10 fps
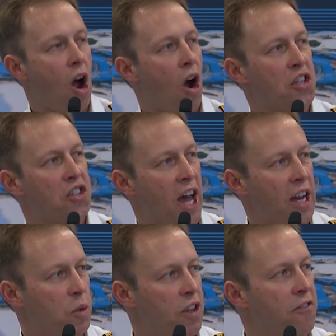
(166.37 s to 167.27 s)
I
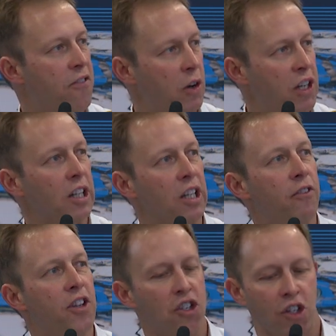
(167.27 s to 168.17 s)
started with a very clear
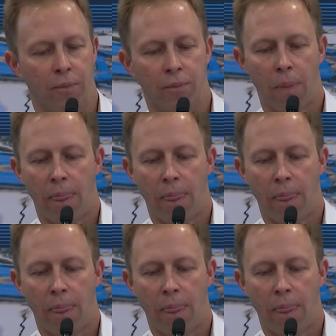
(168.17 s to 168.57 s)
vision